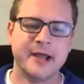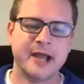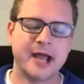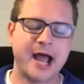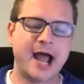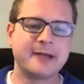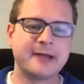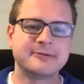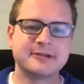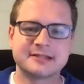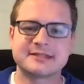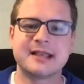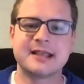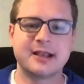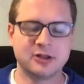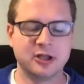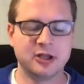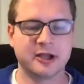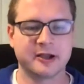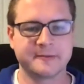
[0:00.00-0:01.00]
I'm just
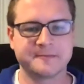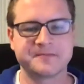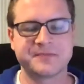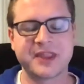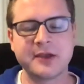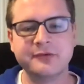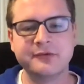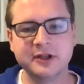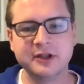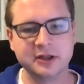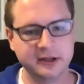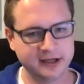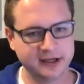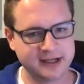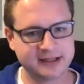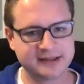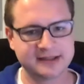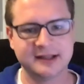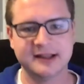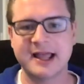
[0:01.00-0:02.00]
saying, look, if we look
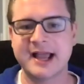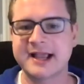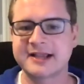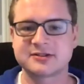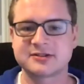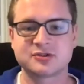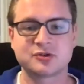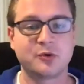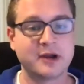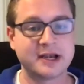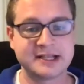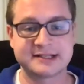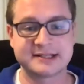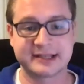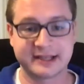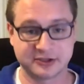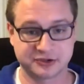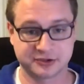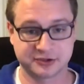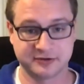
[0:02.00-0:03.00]
at the last 20
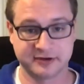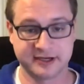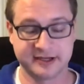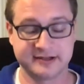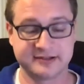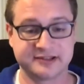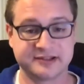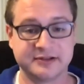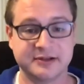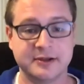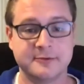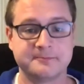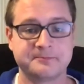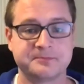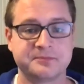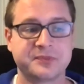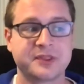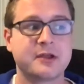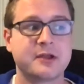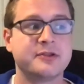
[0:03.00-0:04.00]
centuries,
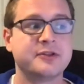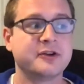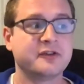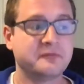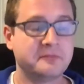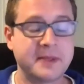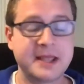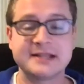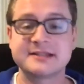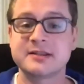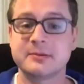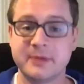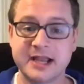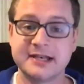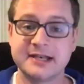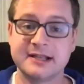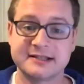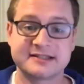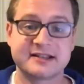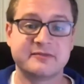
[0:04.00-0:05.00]
there have been some
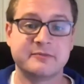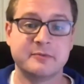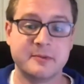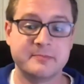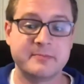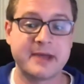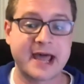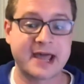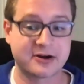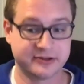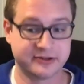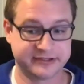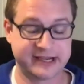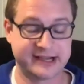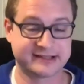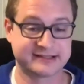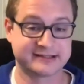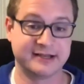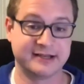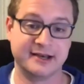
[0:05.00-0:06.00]
ideas that have been battle
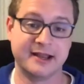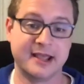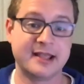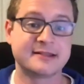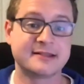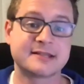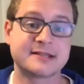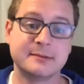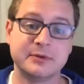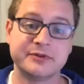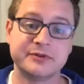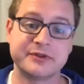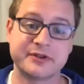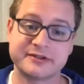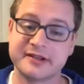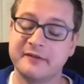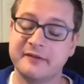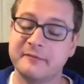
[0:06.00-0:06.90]
tested, and some of those have